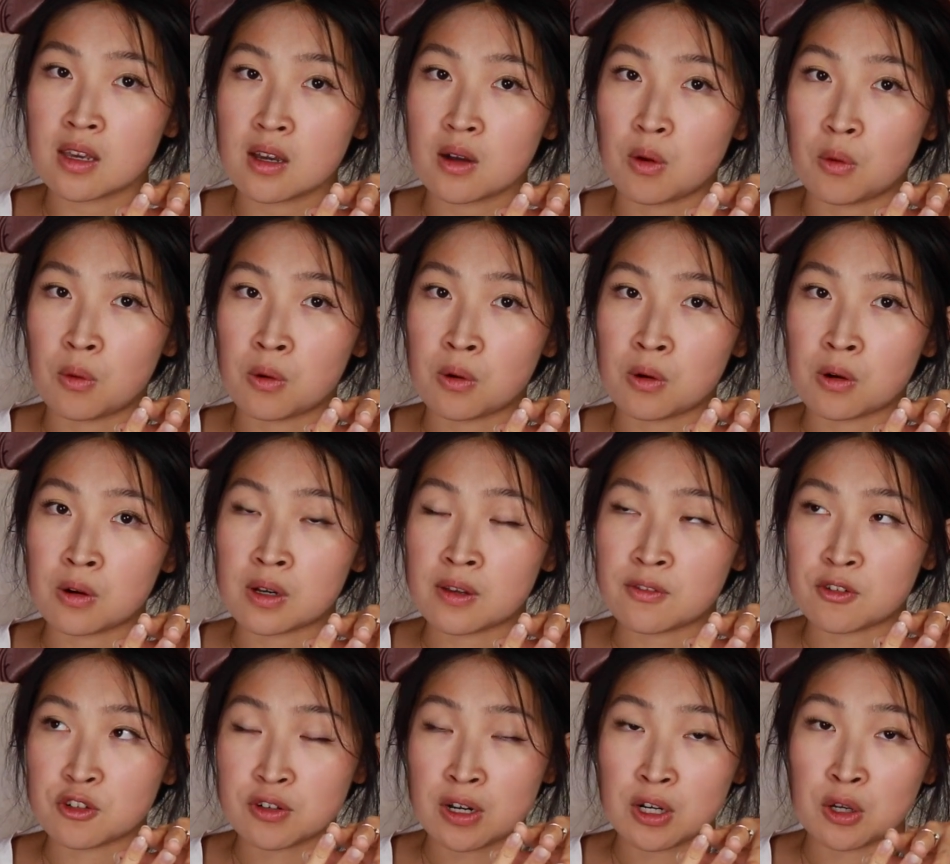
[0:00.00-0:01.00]
Or if
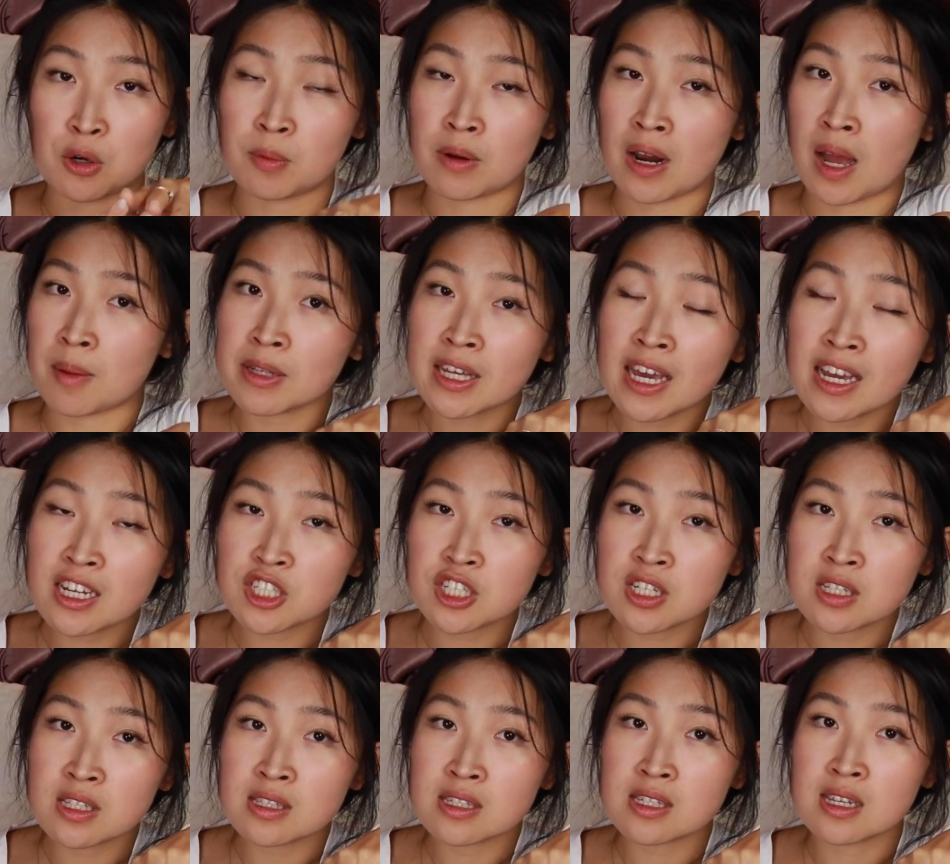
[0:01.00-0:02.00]
you're trying to open
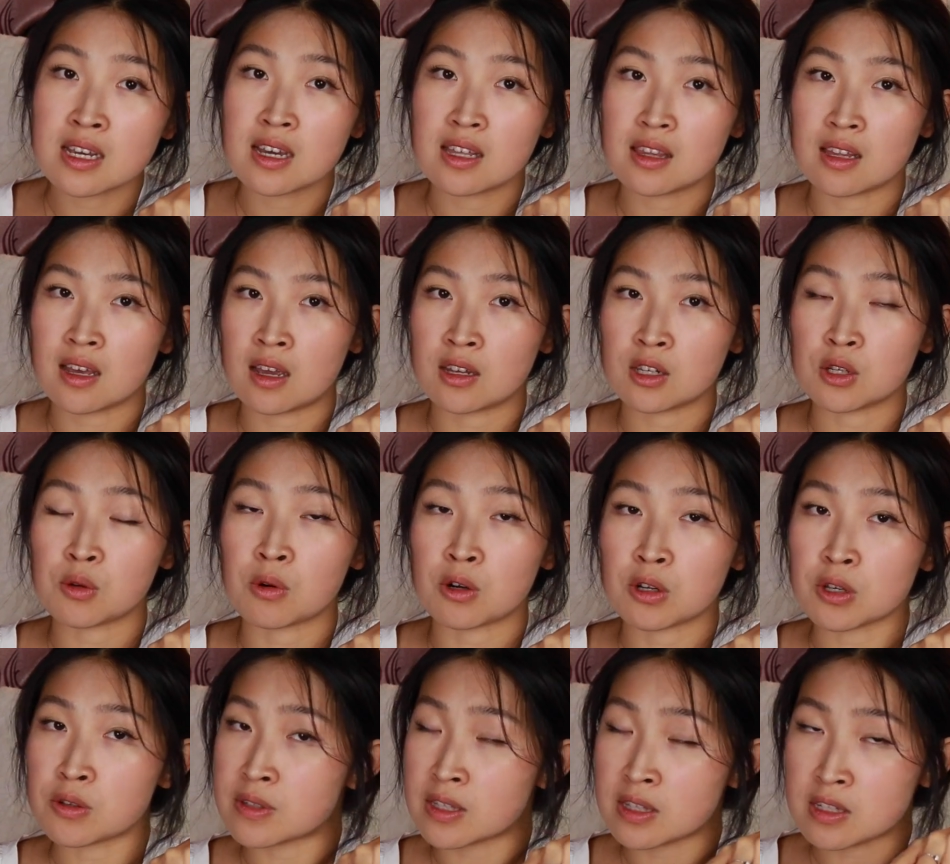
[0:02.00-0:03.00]
applications, then you are
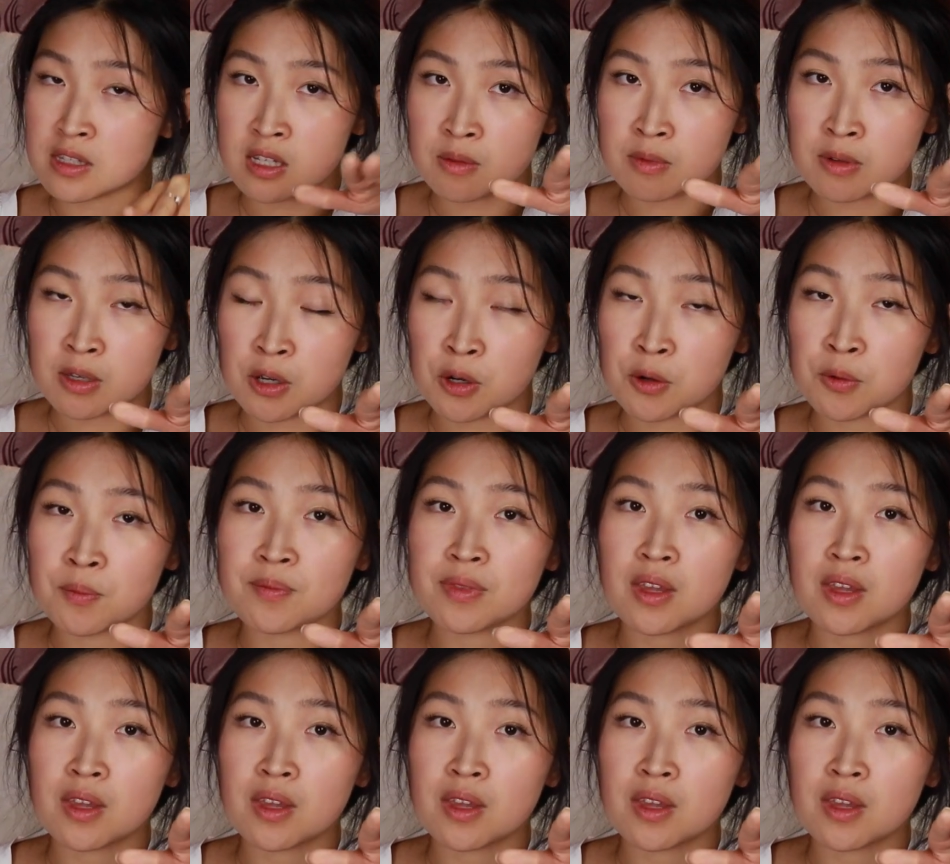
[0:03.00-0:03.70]
using the CPU.